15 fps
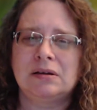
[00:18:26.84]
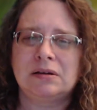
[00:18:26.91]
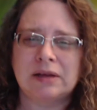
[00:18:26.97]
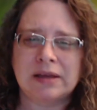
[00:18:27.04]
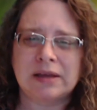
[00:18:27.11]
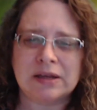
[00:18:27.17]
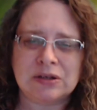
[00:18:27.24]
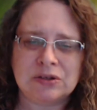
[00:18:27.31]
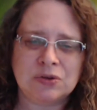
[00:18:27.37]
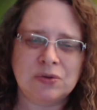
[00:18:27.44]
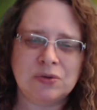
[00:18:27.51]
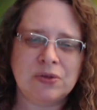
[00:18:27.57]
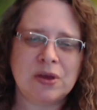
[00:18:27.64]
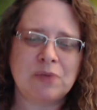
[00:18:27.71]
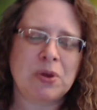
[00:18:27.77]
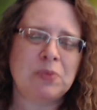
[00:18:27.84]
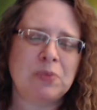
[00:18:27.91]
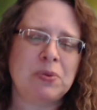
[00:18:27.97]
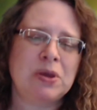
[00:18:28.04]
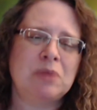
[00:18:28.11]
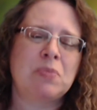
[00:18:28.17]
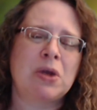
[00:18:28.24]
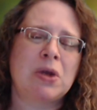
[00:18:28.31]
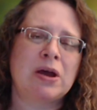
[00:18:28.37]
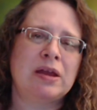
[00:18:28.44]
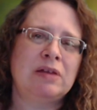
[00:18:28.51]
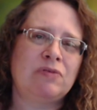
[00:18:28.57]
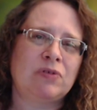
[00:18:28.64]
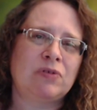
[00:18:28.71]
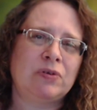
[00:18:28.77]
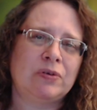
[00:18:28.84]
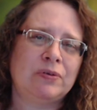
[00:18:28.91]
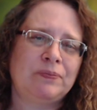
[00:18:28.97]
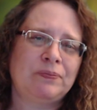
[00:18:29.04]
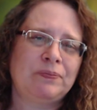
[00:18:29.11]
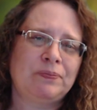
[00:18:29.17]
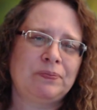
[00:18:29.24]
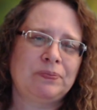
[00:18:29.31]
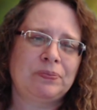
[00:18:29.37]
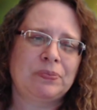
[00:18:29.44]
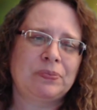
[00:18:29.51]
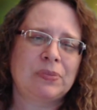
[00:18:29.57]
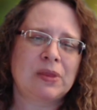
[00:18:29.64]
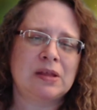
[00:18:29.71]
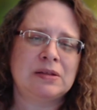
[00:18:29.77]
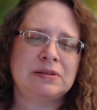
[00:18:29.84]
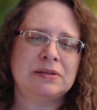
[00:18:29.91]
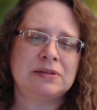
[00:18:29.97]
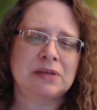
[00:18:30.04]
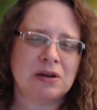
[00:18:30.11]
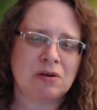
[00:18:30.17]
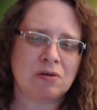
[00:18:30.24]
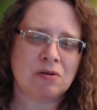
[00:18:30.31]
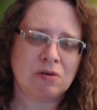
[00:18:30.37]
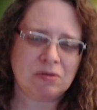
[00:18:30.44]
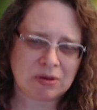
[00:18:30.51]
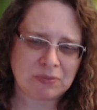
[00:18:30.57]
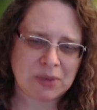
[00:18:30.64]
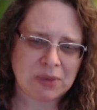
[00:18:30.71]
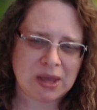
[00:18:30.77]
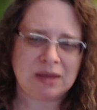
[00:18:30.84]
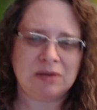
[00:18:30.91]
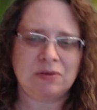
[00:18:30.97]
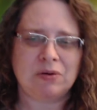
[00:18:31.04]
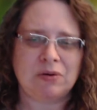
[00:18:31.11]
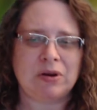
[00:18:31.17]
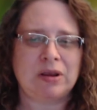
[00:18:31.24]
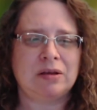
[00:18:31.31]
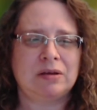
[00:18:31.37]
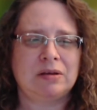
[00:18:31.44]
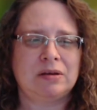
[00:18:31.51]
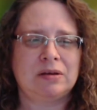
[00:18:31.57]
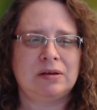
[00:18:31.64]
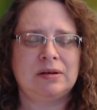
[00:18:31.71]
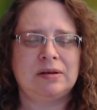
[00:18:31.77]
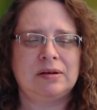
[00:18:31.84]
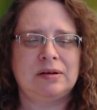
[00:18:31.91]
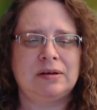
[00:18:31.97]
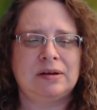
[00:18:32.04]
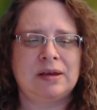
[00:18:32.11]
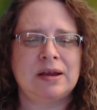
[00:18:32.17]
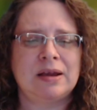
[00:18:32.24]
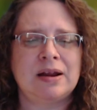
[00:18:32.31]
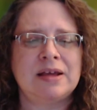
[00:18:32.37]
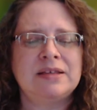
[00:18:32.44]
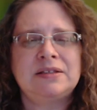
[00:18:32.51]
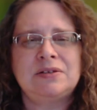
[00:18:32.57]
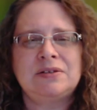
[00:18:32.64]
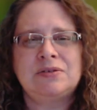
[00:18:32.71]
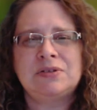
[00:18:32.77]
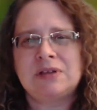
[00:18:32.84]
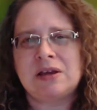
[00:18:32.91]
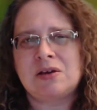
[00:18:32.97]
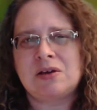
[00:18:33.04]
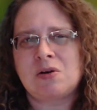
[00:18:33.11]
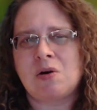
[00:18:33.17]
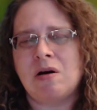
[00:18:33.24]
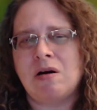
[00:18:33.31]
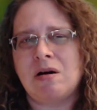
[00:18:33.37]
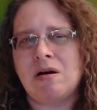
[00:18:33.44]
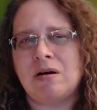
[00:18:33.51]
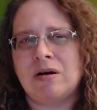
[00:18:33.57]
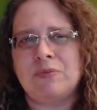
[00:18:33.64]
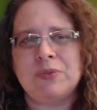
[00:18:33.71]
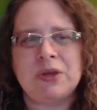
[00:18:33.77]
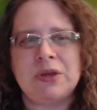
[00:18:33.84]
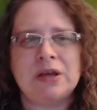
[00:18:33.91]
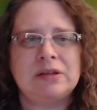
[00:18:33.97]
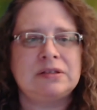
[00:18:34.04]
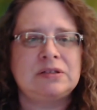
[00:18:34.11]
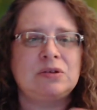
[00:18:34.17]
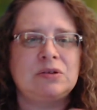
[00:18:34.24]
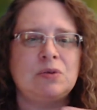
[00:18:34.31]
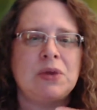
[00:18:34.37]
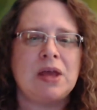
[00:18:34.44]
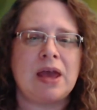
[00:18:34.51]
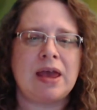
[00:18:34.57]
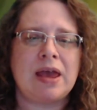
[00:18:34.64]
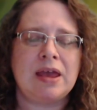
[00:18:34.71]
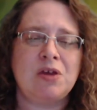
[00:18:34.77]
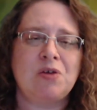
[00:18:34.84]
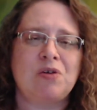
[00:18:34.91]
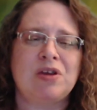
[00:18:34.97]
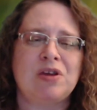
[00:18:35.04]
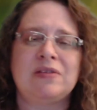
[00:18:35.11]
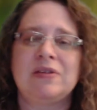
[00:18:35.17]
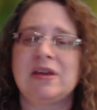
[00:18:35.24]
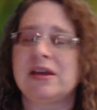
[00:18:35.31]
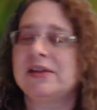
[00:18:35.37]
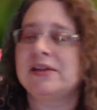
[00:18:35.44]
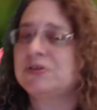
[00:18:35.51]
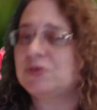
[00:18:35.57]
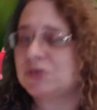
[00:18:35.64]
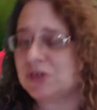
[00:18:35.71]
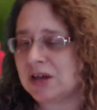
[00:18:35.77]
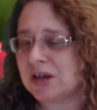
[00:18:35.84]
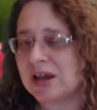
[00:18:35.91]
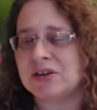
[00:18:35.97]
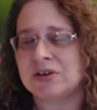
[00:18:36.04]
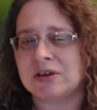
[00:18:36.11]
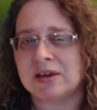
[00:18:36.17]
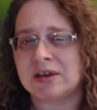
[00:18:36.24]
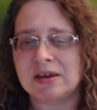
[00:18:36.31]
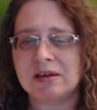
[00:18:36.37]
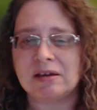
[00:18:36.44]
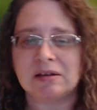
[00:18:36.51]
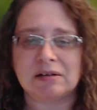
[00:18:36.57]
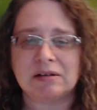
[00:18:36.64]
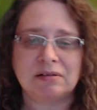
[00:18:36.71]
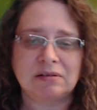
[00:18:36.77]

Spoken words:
I can do that by being mindful and saying, oh, I'm angry. Can I still stay calm yet still be angry? And the answer is, yeah, you can.